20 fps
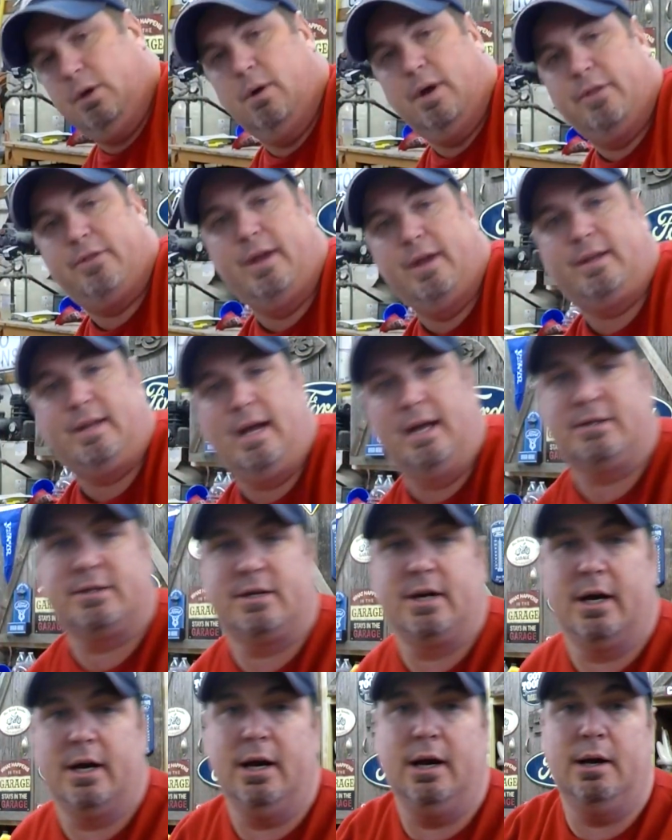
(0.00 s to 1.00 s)
I think that's
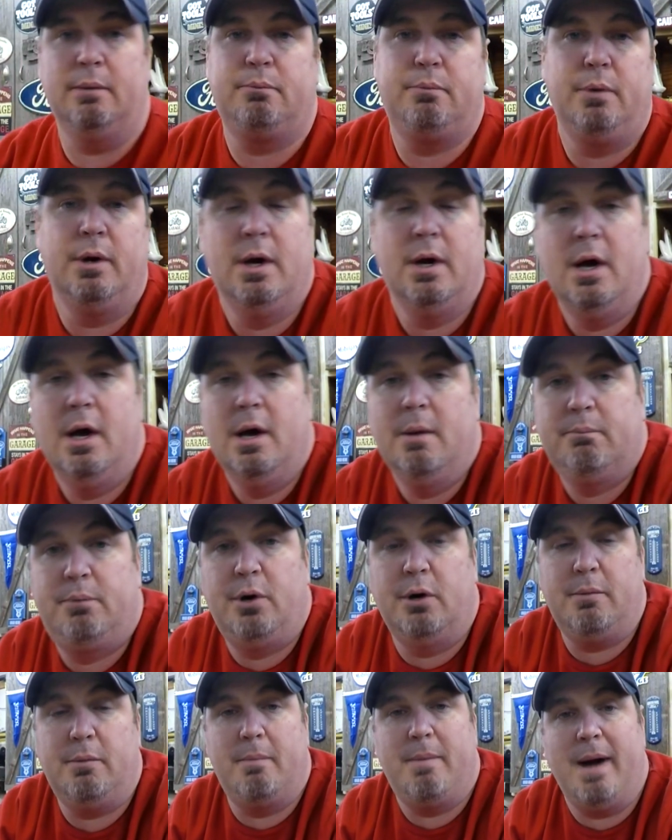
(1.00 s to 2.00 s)
gonna
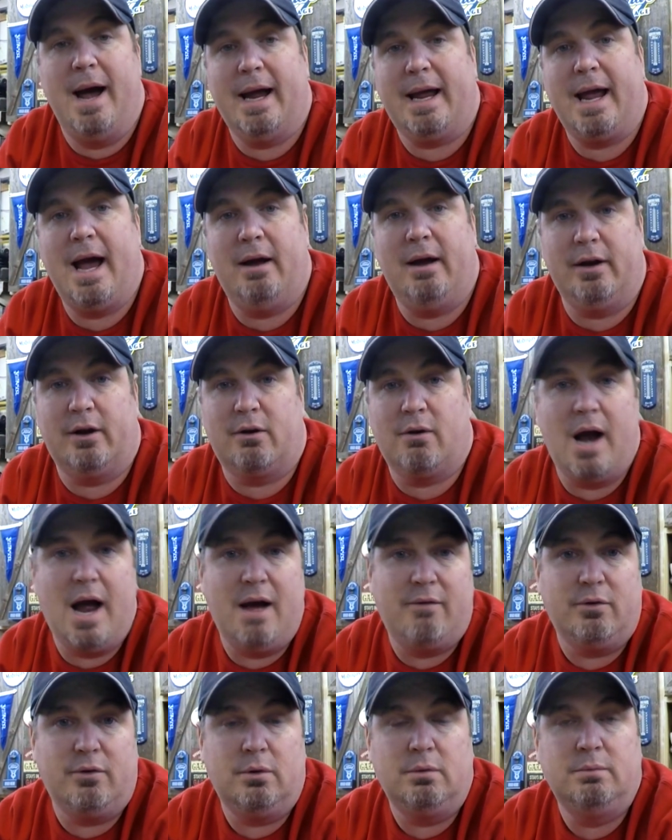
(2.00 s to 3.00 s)
put me back out in the
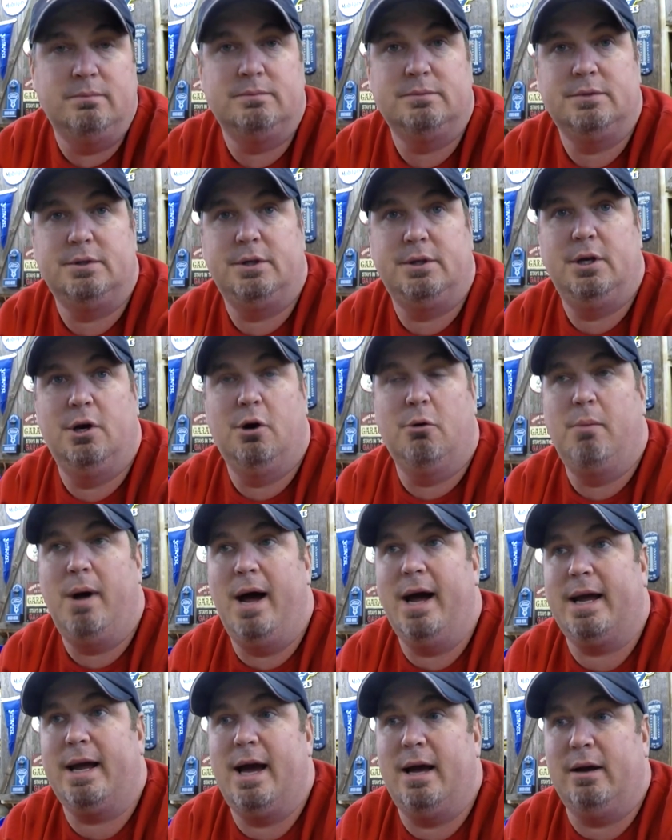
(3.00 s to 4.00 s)
gravel,
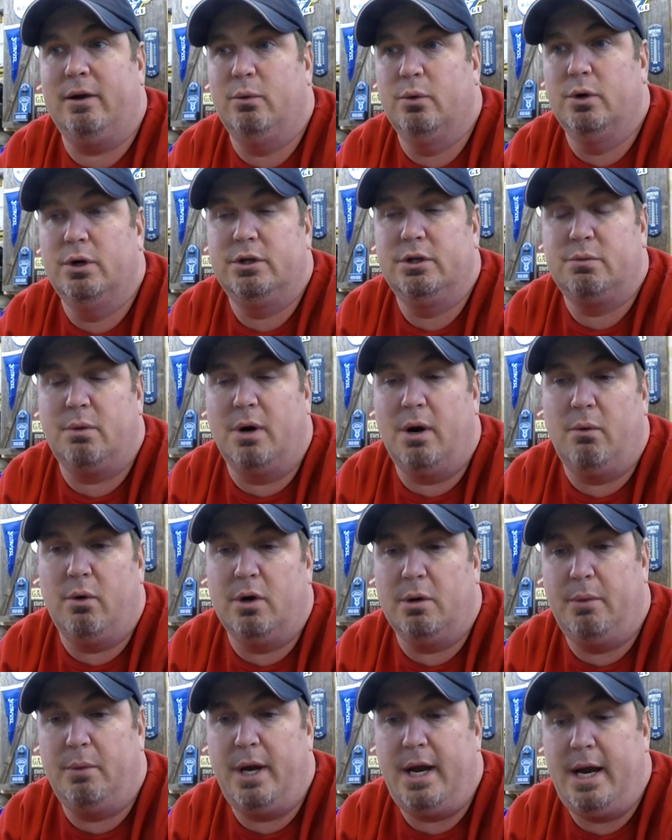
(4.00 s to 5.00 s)
back out in the woods where I
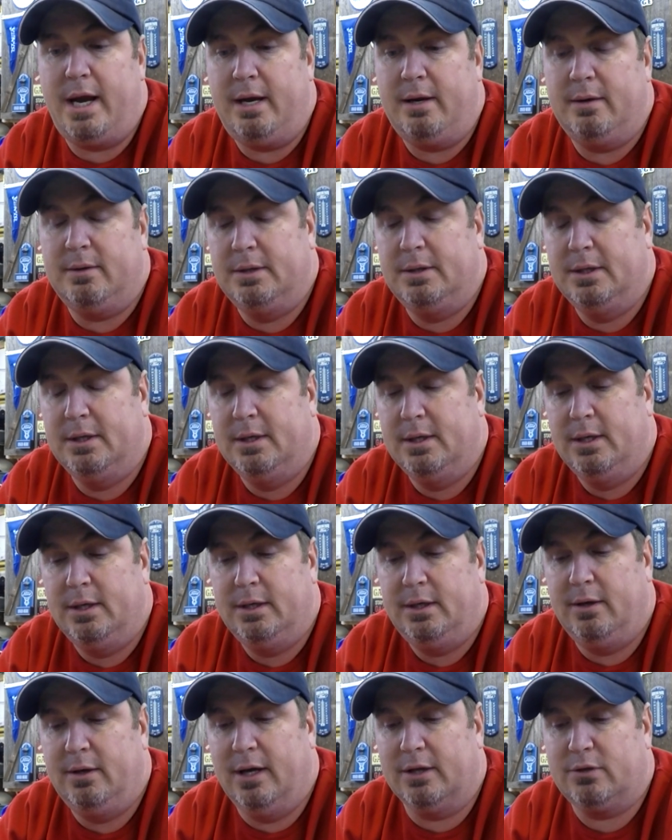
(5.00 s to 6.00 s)
want to be.
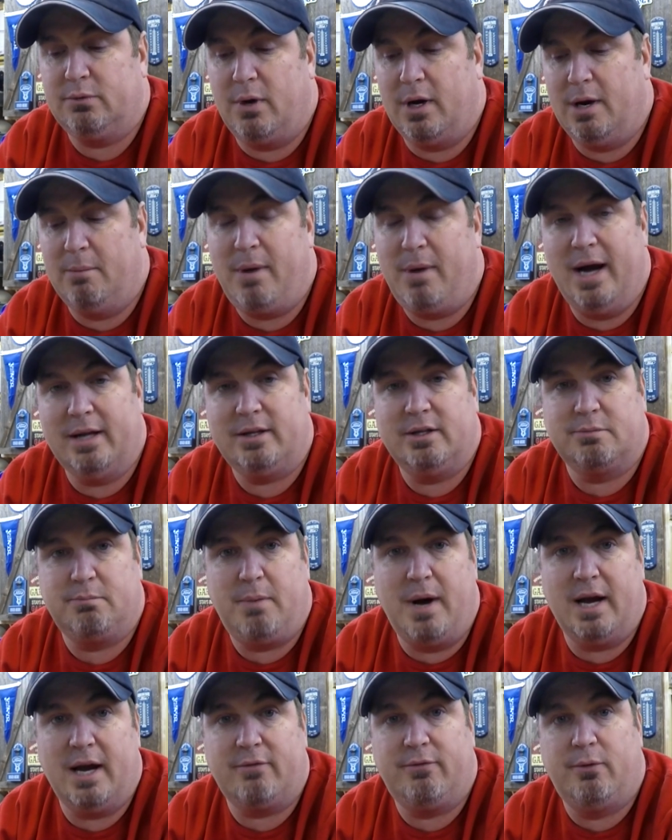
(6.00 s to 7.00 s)
That's what I bought this
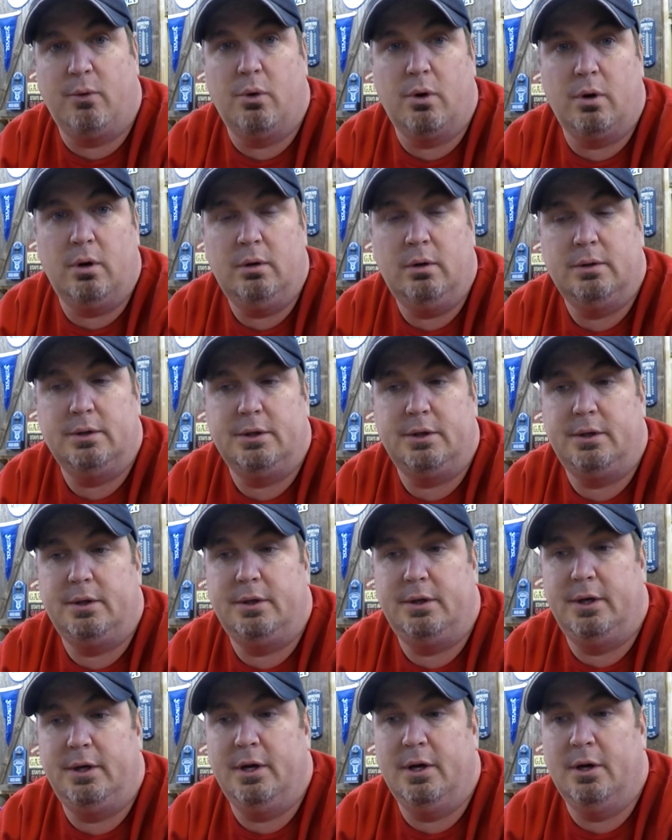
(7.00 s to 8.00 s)
bike for,
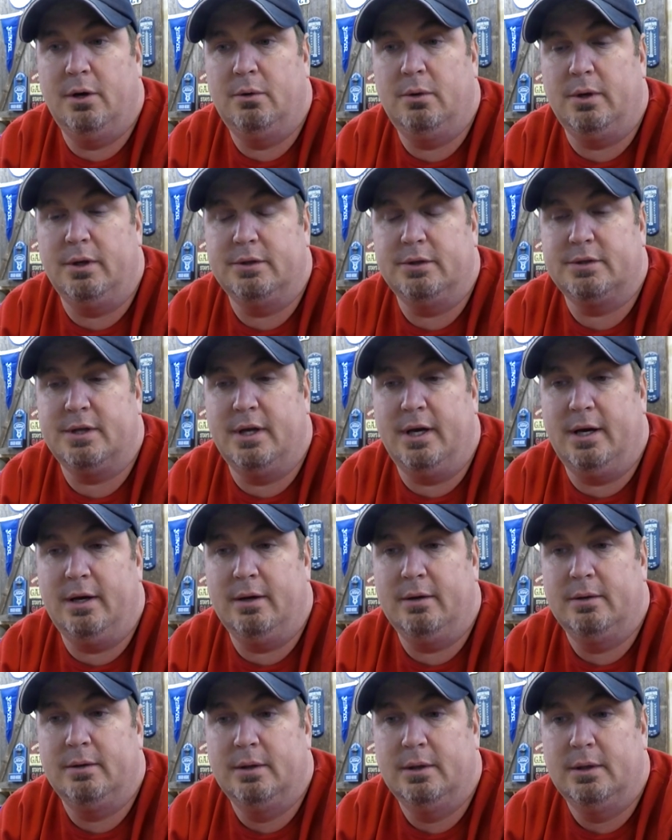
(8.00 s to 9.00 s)
is
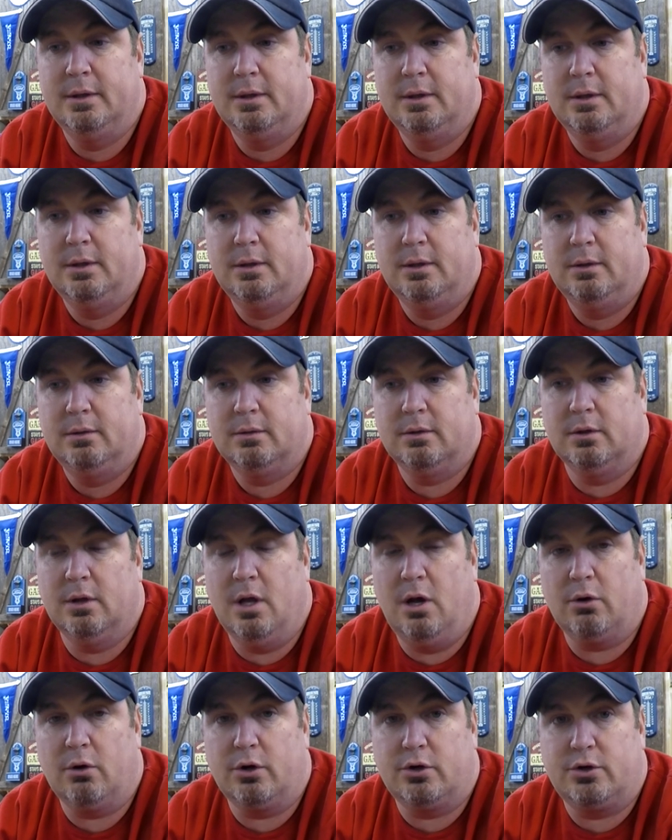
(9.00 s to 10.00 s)
a little
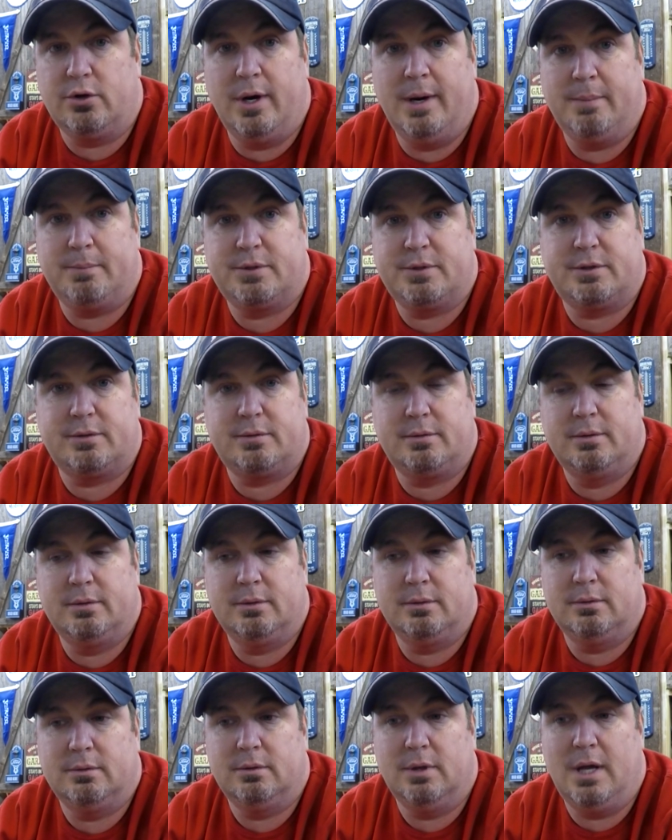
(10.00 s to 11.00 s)
longer trips,
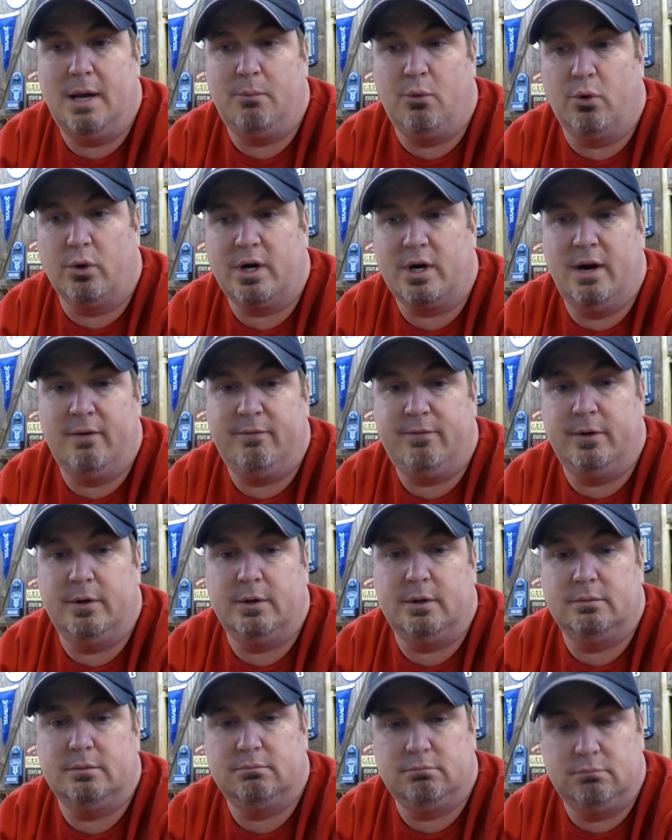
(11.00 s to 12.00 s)
a lot more comfort.